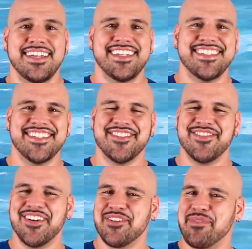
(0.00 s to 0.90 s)
And so
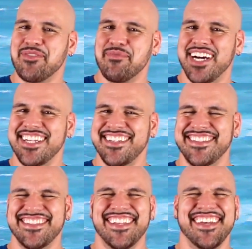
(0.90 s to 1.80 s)
welcome everybody.
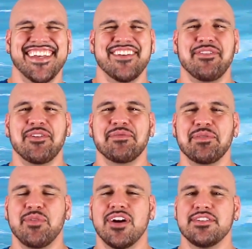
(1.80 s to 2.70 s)
Welcome to
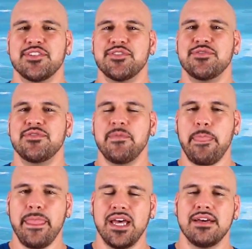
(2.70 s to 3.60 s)
part 2
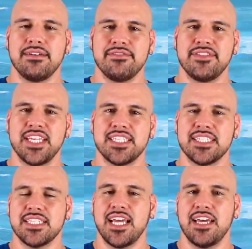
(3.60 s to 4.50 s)
of
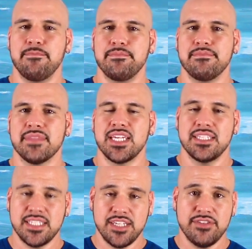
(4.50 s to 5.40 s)
this
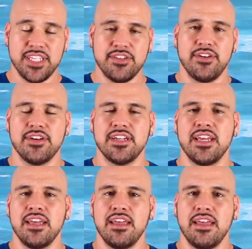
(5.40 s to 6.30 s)
series on
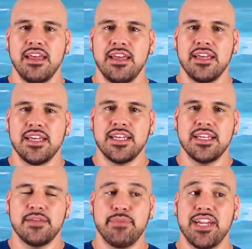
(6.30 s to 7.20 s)

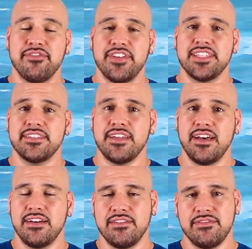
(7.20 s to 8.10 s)
benefits
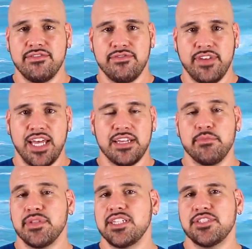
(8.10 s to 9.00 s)
of
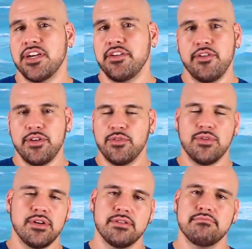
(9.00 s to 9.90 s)
complete chair yoga,
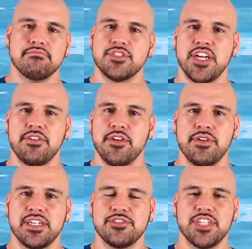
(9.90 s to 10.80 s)
or chair
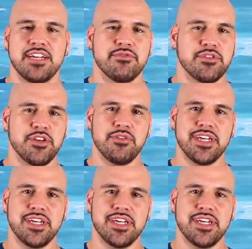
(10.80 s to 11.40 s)
yoga in general,